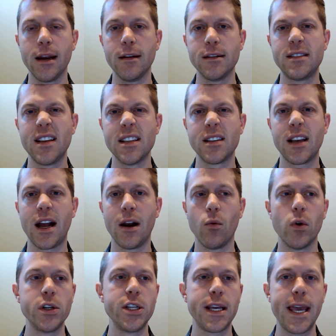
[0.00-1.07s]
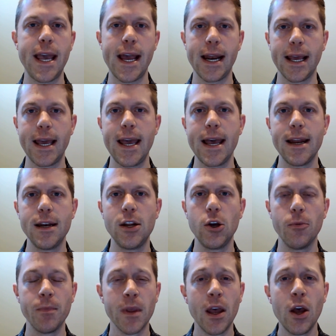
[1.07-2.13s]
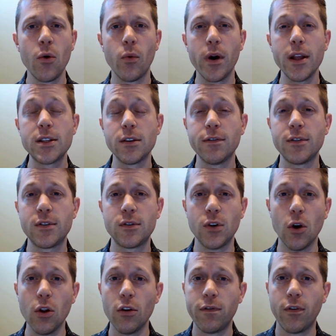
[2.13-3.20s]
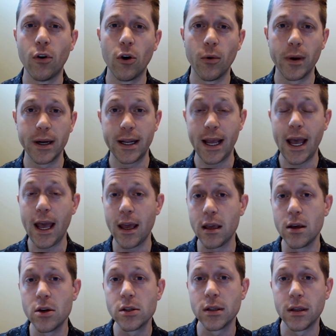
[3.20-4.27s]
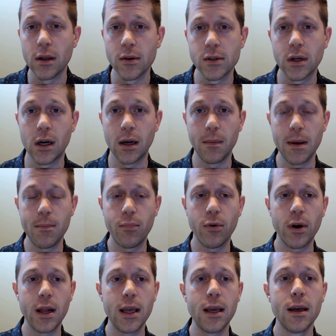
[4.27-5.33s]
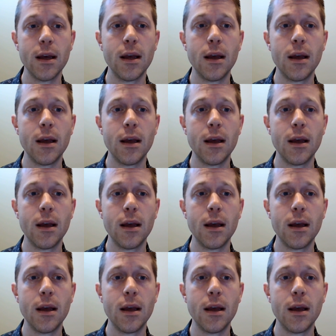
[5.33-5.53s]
it says kind of what you can and can't do. When it's a solo 401k, usually those are going to be pretty